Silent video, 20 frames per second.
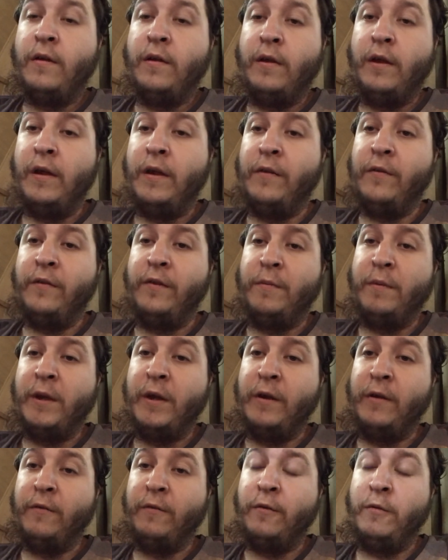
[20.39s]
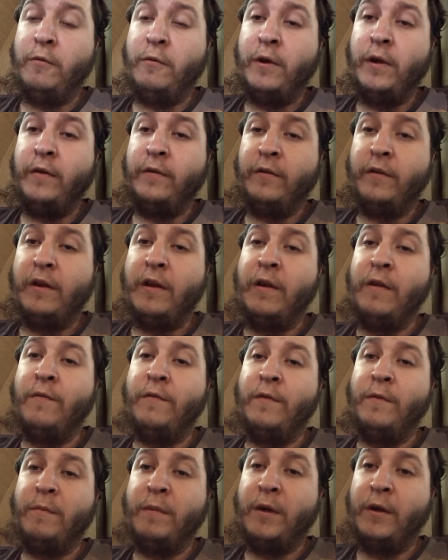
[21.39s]
as the past few weeks
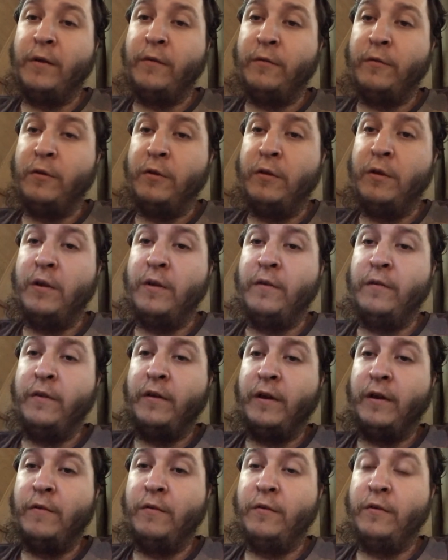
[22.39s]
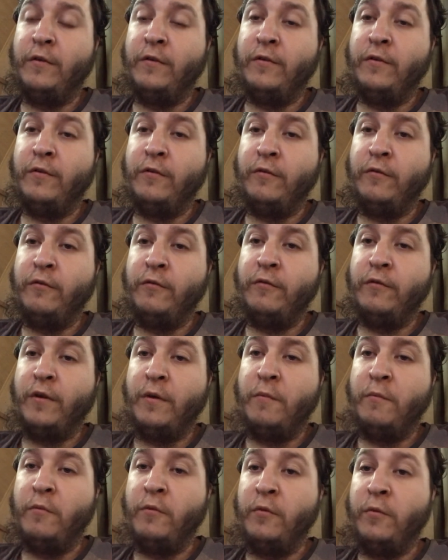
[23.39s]
have and the past few years have since Donald
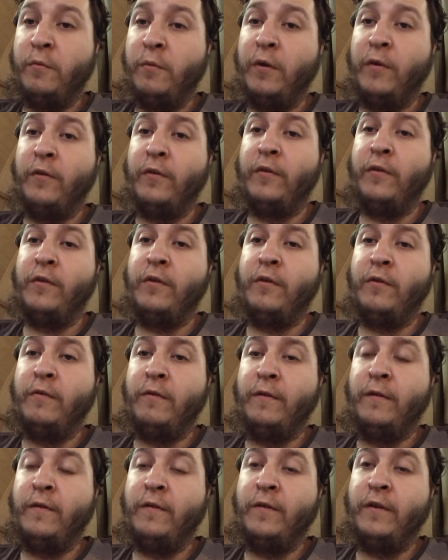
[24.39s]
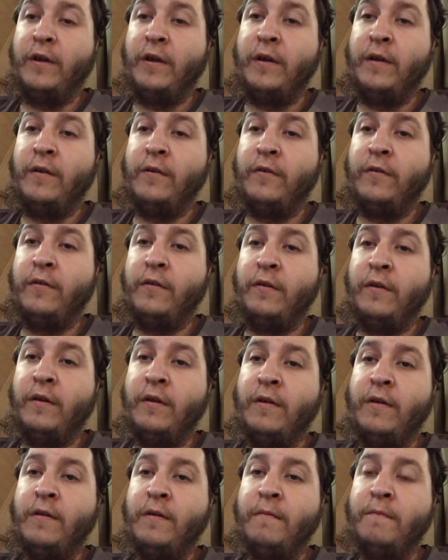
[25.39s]
Trump was president of the United States.
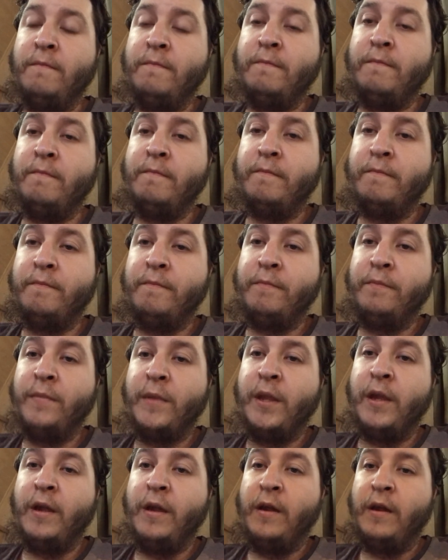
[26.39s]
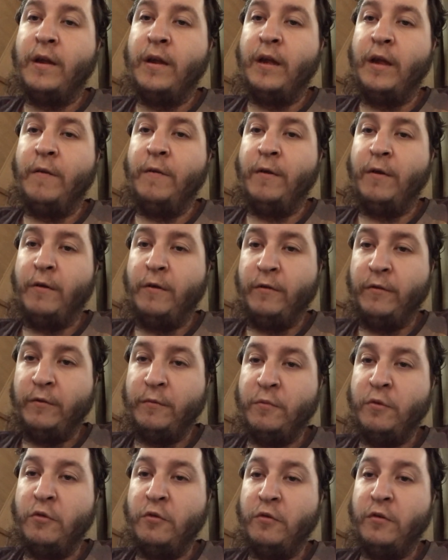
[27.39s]
Um, even though I
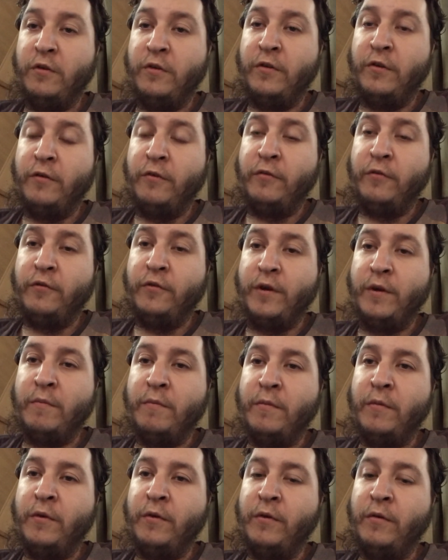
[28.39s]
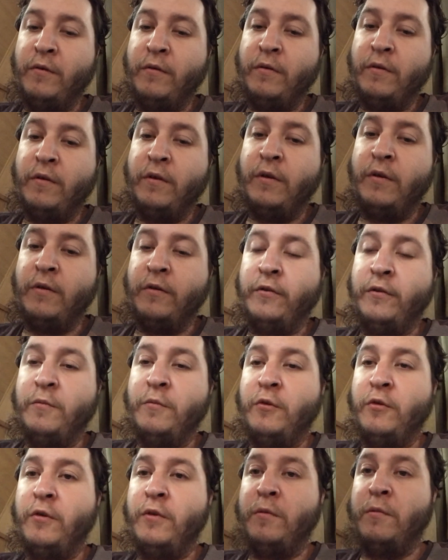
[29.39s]
supported Donald Trump and, and I
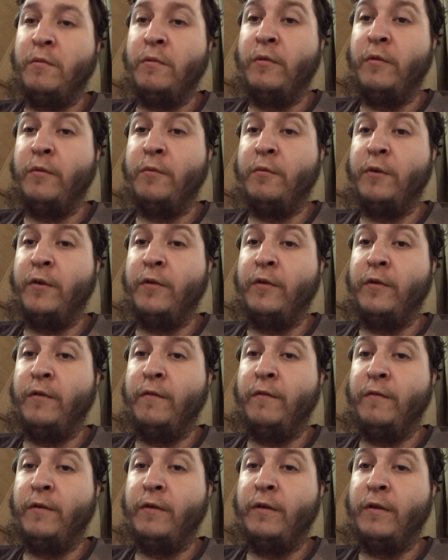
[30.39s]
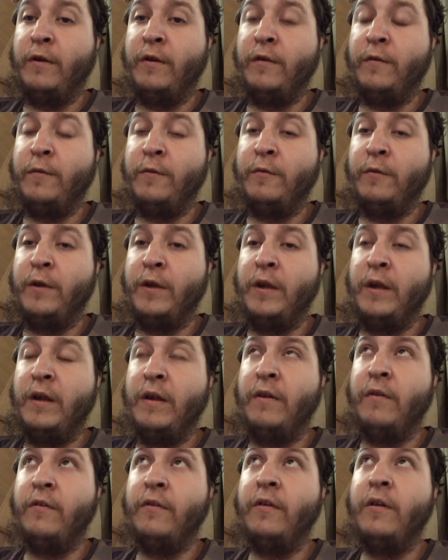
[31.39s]
supported him as president for the last four
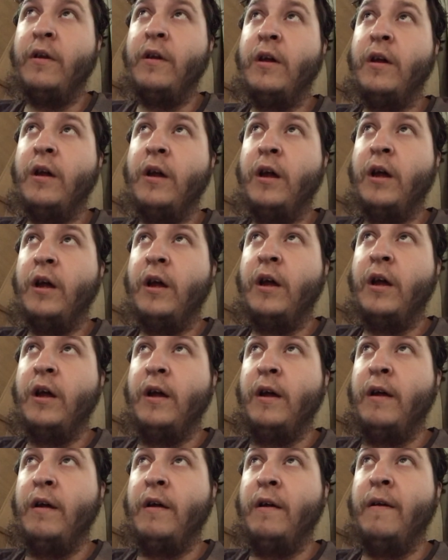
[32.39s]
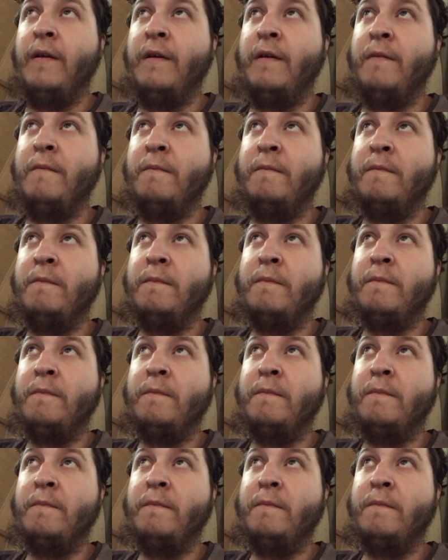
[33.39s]
years, um,